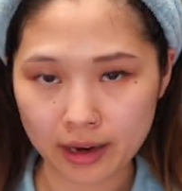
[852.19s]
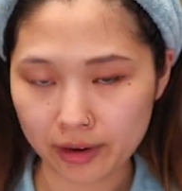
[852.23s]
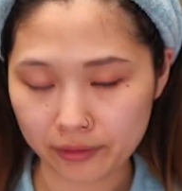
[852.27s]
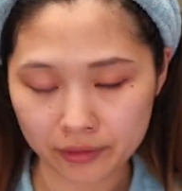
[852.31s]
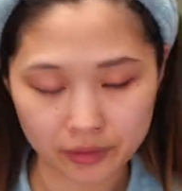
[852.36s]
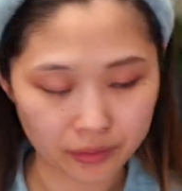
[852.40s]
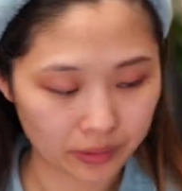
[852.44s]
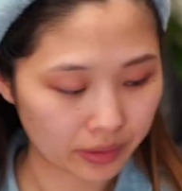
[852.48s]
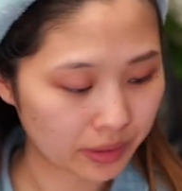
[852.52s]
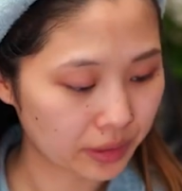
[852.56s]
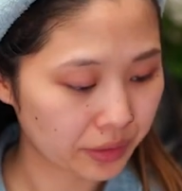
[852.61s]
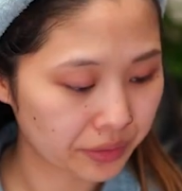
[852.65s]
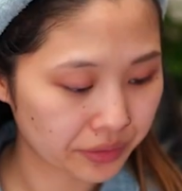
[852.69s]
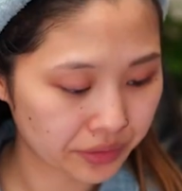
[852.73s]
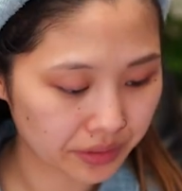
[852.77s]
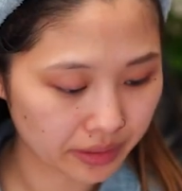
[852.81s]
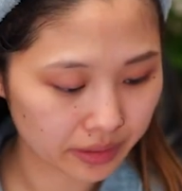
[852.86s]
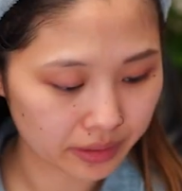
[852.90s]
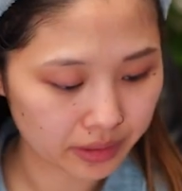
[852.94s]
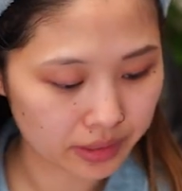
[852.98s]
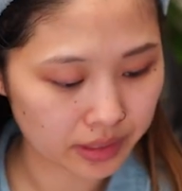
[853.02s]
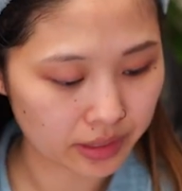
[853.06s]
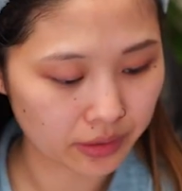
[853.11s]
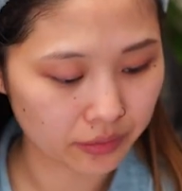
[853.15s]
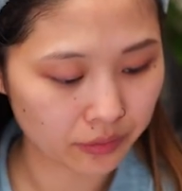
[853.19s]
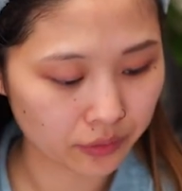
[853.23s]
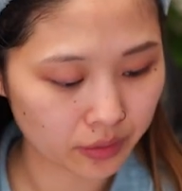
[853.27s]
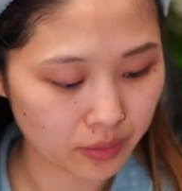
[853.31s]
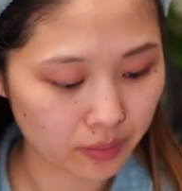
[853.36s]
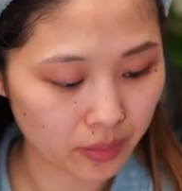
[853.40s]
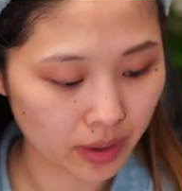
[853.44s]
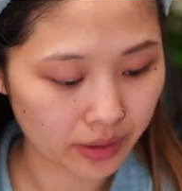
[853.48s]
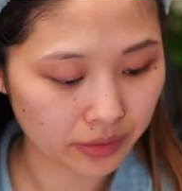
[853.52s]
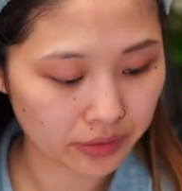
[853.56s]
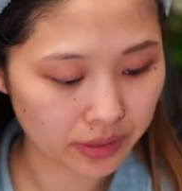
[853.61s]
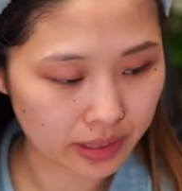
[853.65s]
Everyone uses different
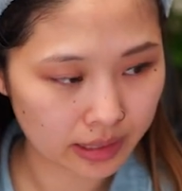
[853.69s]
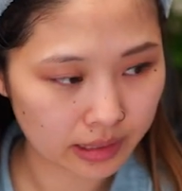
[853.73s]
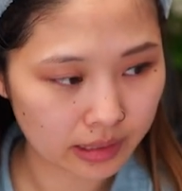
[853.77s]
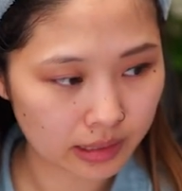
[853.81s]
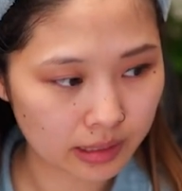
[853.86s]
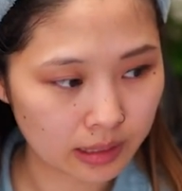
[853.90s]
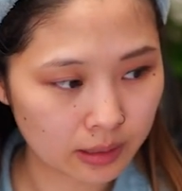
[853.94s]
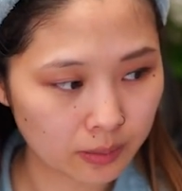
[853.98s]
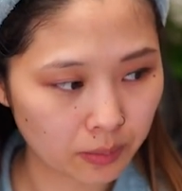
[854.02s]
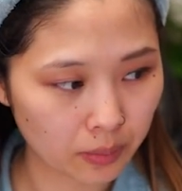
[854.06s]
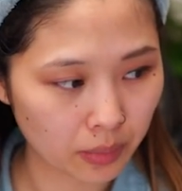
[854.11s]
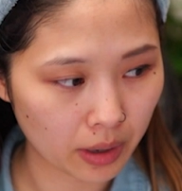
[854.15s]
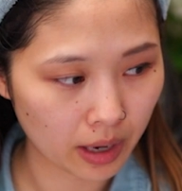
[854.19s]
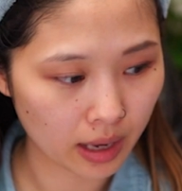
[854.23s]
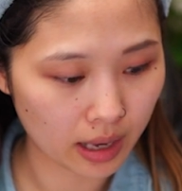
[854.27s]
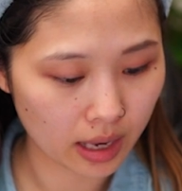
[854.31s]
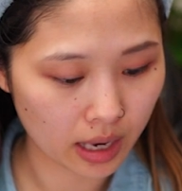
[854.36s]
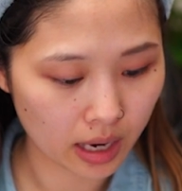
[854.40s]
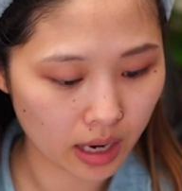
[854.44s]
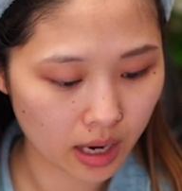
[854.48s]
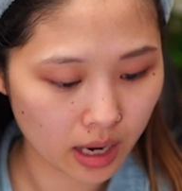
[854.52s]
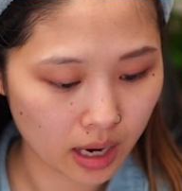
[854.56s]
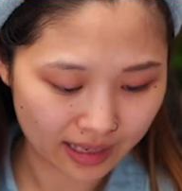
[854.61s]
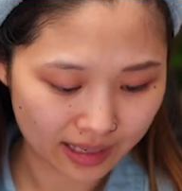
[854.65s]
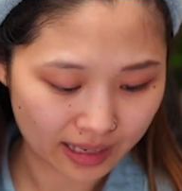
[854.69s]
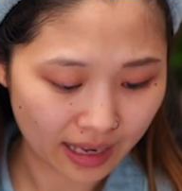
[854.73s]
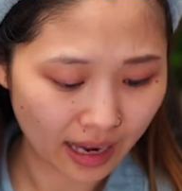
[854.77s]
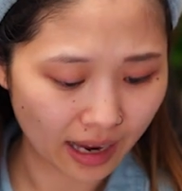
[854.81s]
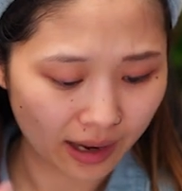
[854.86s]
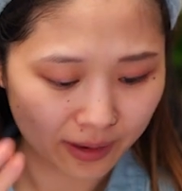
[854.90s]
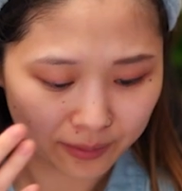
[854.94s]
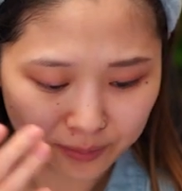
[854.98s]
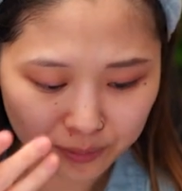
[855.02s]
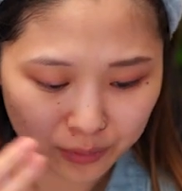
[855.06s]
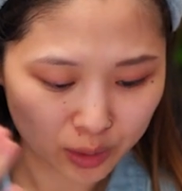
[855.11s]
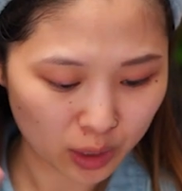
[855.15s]
methods, but
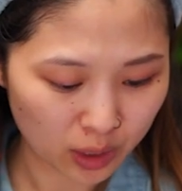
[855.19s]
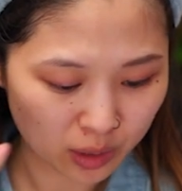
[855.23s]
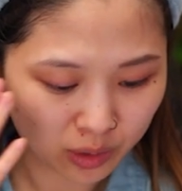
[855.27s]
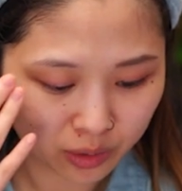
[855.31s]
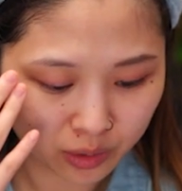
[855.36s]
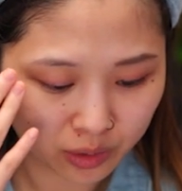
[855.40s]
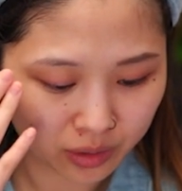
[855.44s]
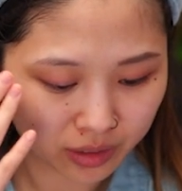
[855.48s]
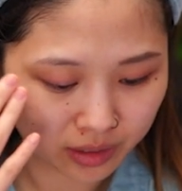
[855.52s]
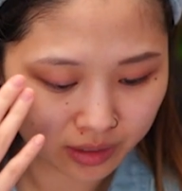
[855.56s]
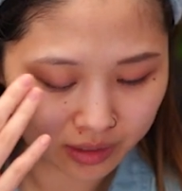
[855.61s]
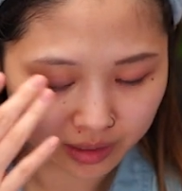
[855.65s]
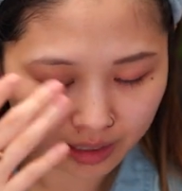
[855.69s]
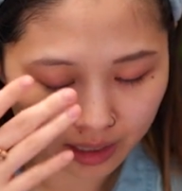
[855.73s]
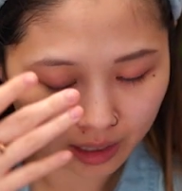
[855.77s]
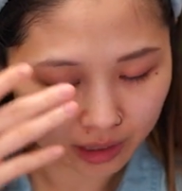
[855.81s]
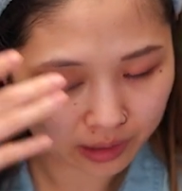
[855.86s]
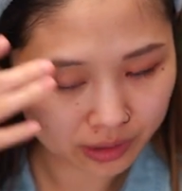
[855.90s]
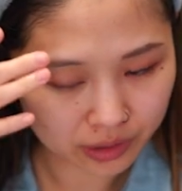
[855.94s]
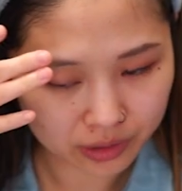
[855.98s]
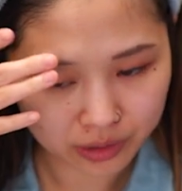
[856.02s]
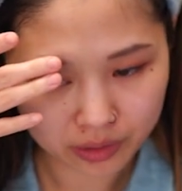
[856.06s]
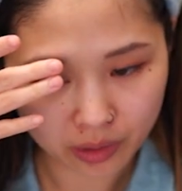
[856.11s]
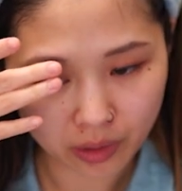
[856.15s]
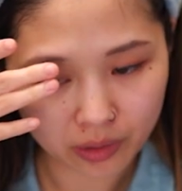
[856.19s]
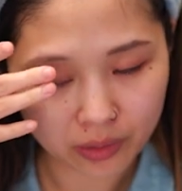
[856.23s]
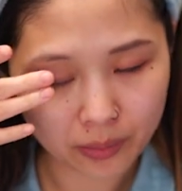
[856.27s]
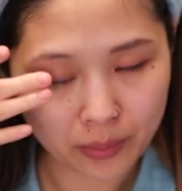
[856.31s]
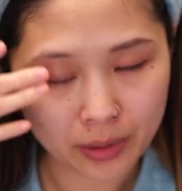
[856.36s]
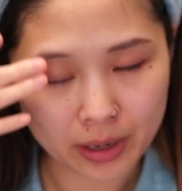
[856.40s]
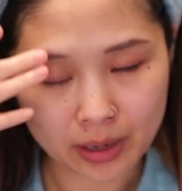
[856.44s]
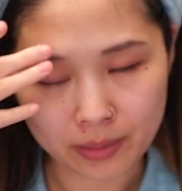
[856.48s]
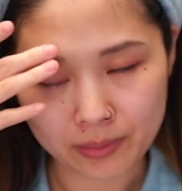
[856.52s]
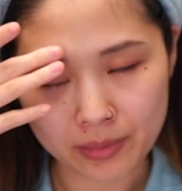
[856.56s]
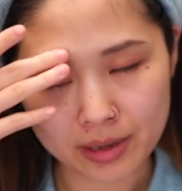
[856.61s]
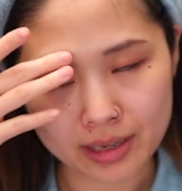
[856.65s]
yeah, it's just all the
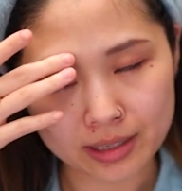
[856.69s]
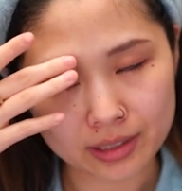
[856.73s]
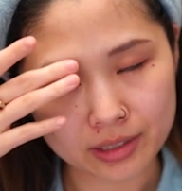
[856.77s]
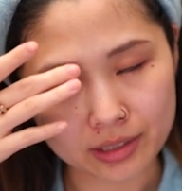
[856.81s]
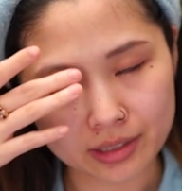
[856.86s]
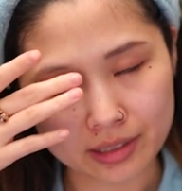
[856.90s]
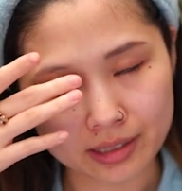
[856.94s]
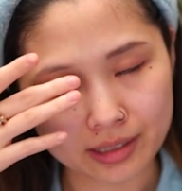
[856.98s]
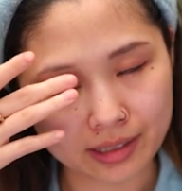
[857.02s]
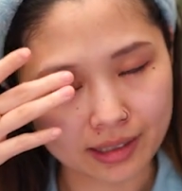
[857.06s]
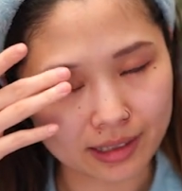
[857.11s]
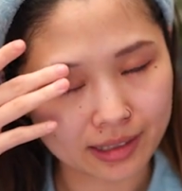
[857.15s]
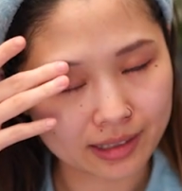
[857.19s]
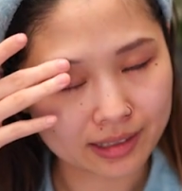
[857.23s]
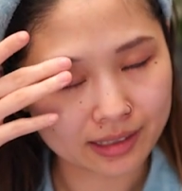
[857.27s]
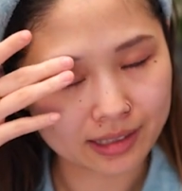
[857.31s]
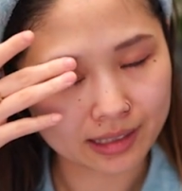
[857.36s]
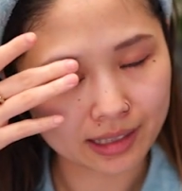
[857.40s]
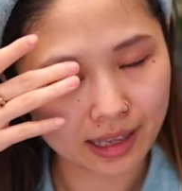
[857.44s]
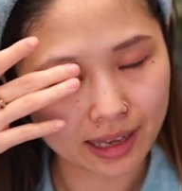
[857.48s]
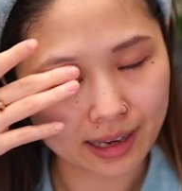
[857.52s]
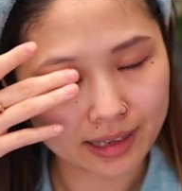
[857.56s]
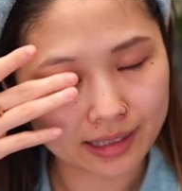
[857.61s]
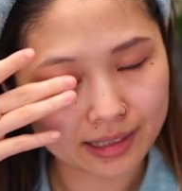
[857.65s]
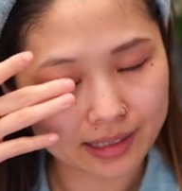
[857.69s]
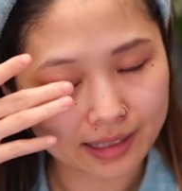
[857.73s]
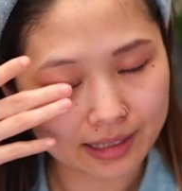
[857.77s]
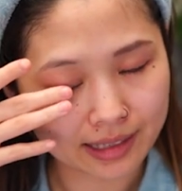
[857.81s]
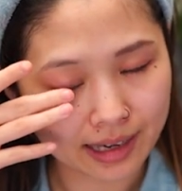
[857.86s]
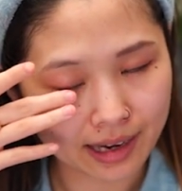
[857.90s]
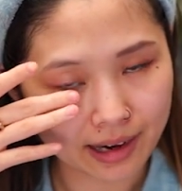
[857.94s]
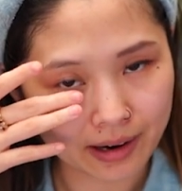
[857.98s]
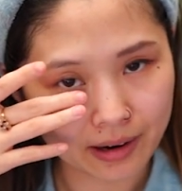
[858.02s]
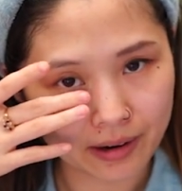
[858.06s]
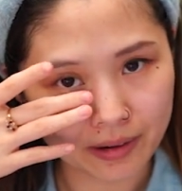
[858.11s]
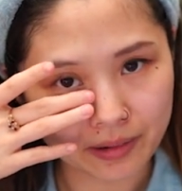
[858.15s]
pigment just like slides
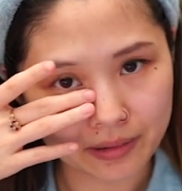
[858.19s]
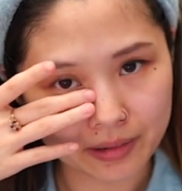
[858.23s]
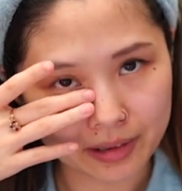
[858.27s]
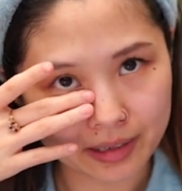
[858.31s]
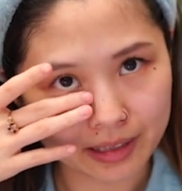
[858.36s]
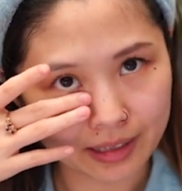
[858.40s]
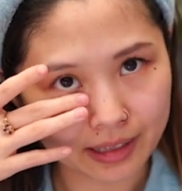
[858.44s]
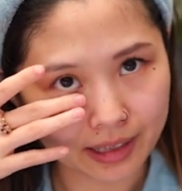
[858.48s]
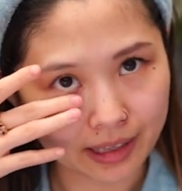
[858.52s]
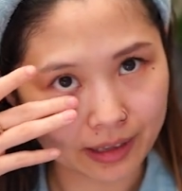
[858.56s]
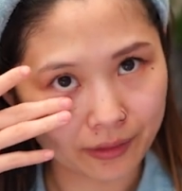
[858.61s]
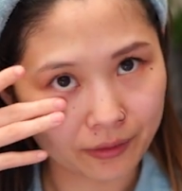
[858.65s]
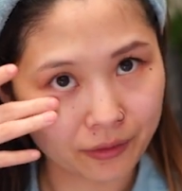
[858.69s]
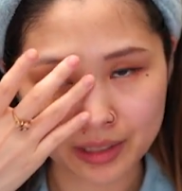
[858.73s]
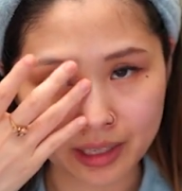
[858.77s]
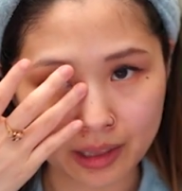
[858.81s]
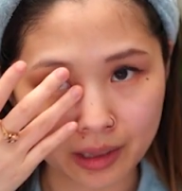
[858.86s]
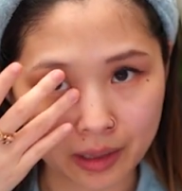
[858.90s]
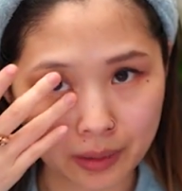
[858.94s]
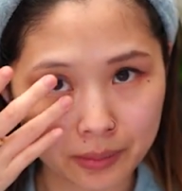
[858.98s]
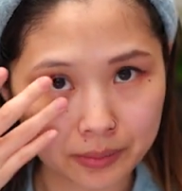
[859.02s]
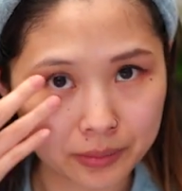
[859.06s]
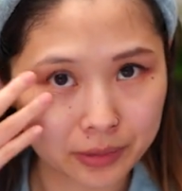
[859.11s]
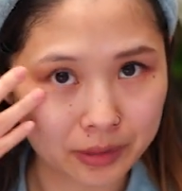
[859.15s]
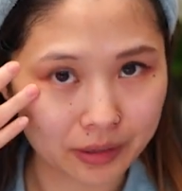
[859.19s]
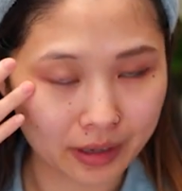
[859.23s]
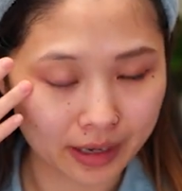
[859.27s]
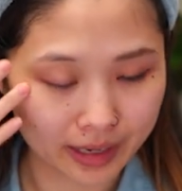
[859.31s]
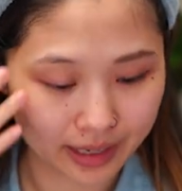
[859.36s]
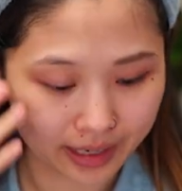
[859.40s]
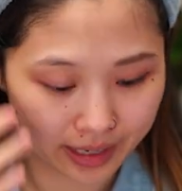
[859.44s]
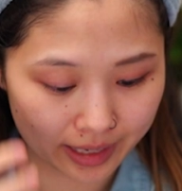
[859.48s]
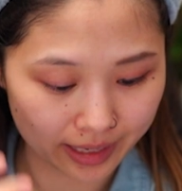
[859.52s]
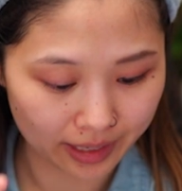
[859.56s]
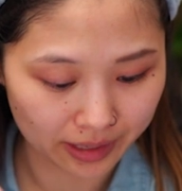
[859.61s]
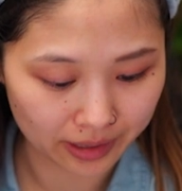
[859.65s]
down and like clumps right
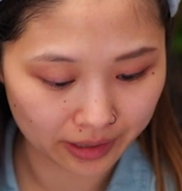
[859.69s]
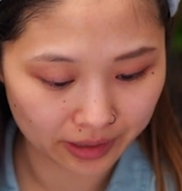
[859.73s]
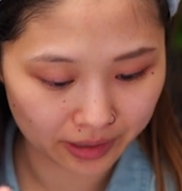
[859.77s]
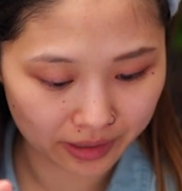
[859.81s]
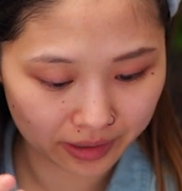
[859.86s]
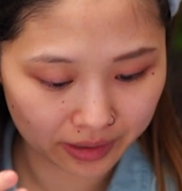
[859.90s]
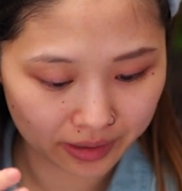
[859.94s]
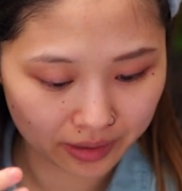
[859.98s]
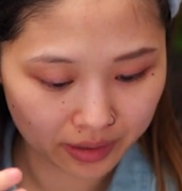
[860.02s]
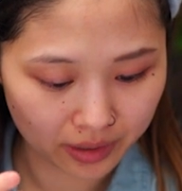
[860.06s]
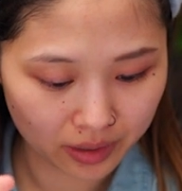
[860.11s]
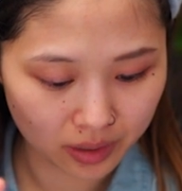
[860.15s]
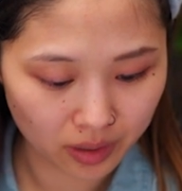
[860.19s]
here.